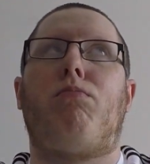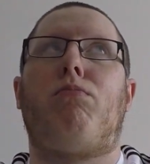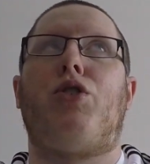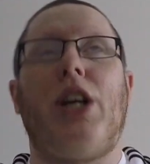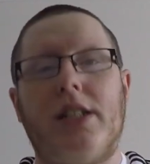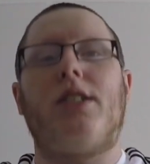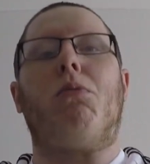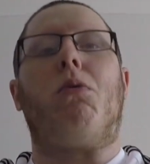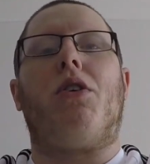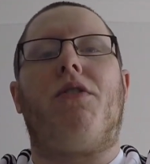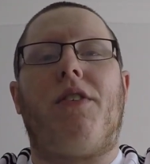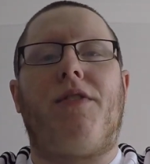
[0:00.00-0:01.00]
Jessica
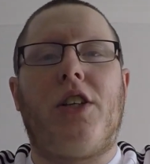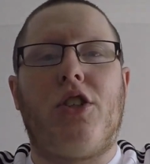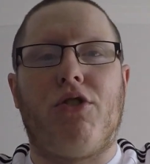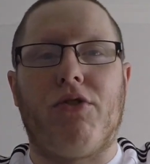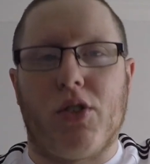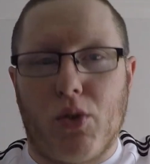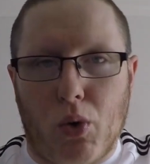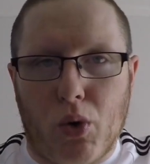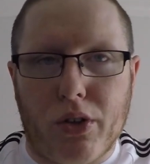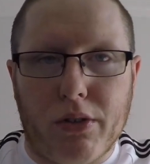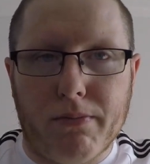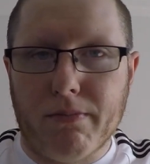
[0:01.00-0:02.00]
World of Adventures
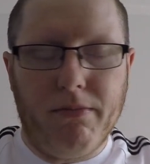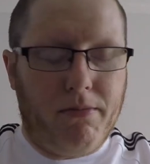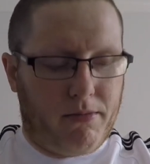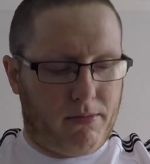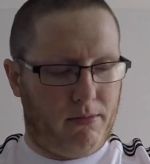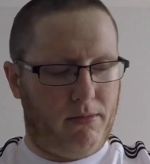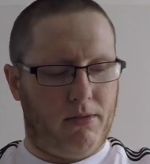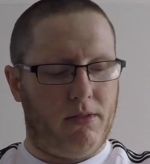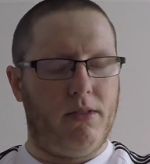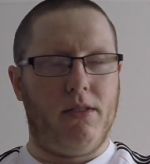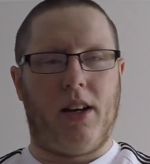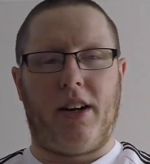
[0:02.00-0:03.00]
Resort.
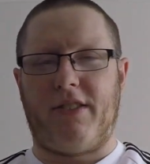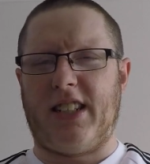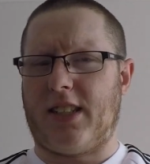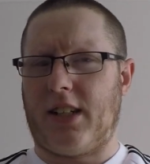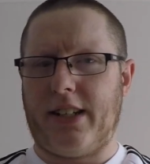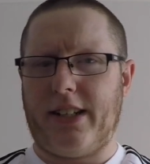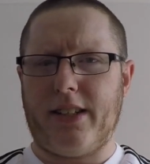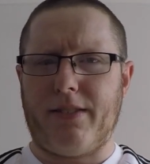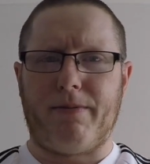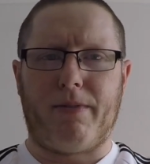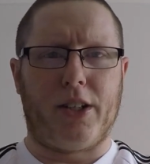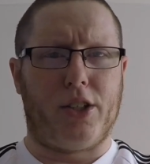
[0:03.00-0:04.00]
I
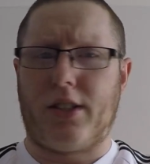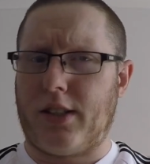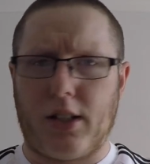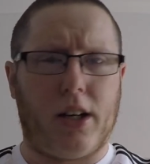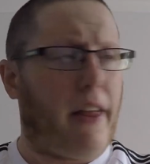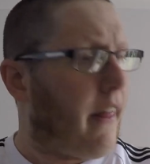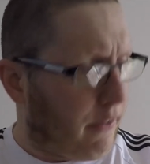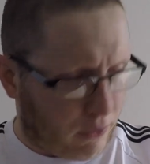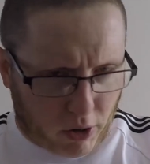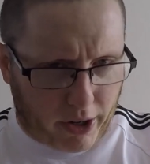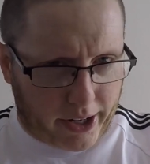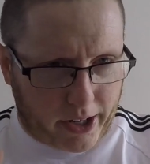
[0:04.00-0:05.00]
just decided that
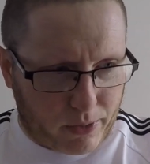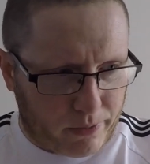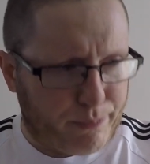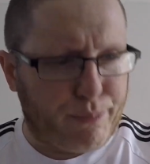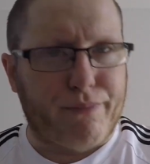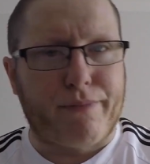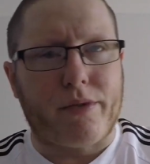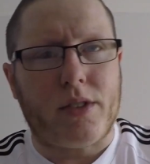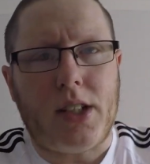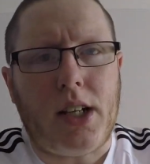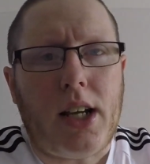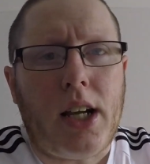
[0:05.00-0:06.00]
right now,
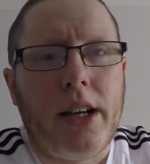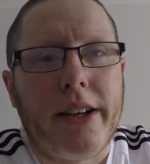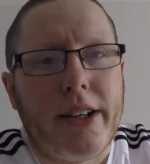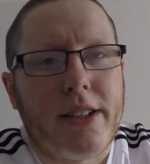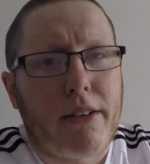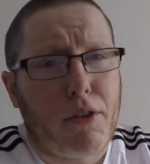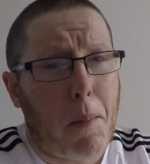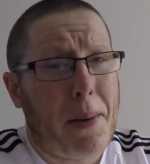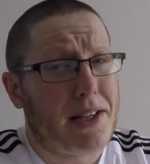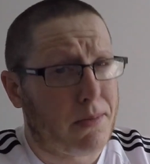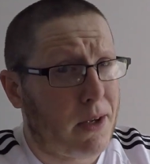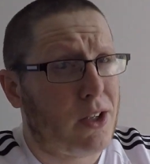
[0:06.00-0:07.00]
because I got a
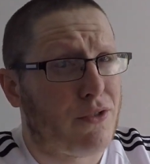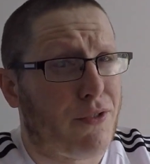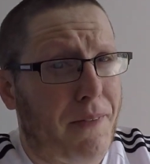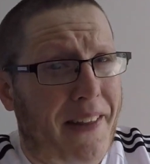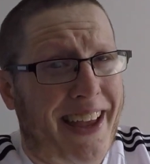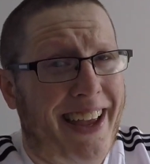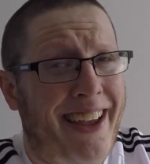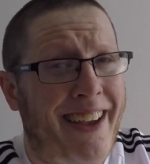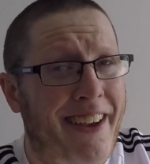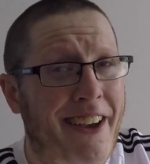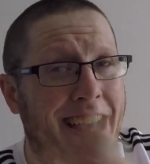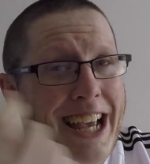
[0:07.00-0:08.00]
piece of merch from there
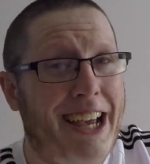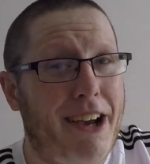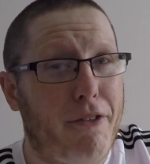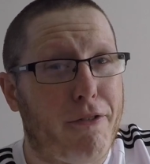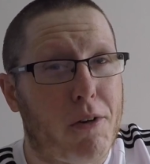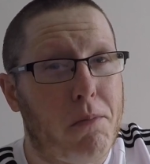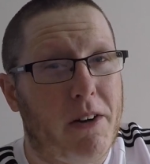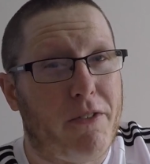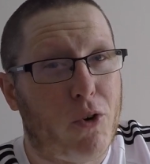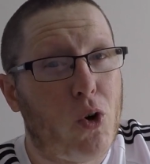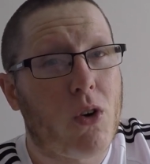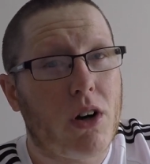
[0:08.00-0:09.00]
from
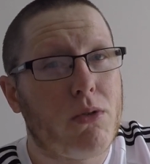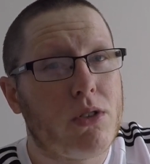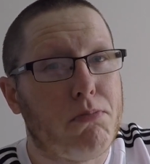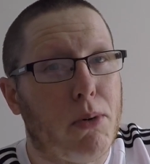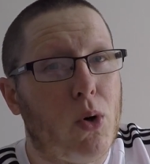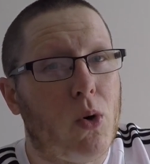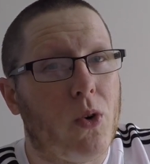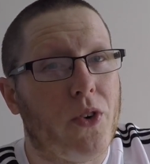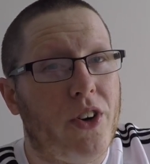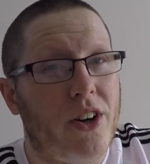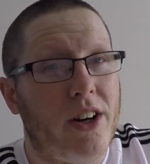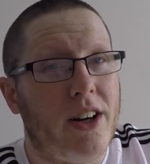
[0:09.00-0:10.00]
before I was born,
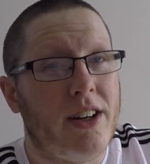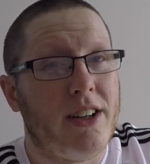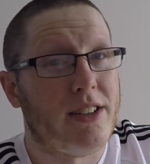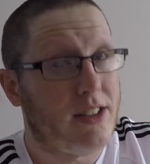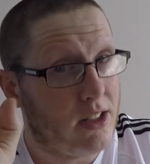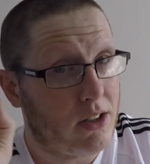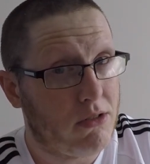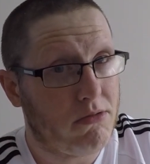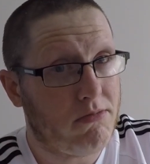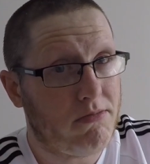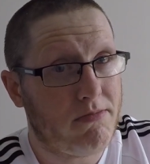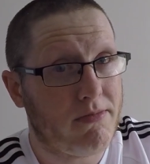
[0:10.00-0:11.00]
so
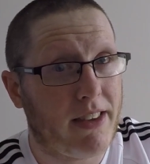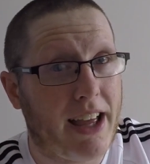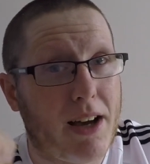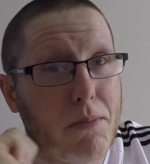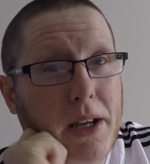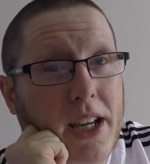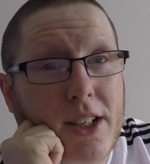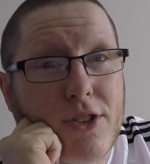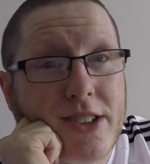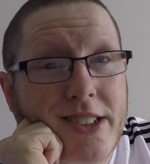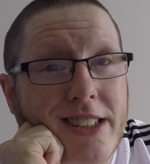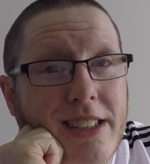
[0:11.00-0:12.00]
that'll be
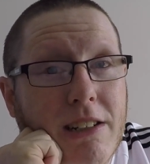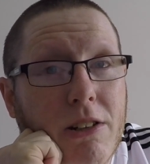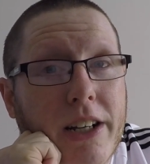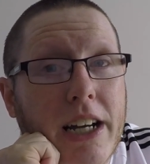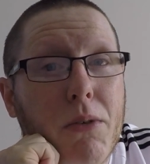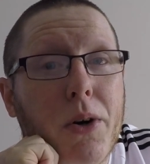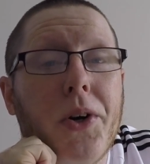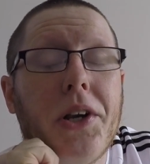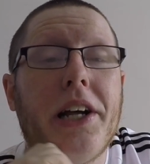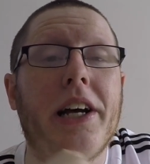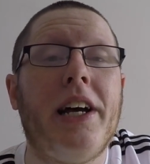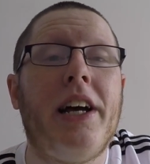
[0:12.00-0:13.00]
interesting to look at, won't it?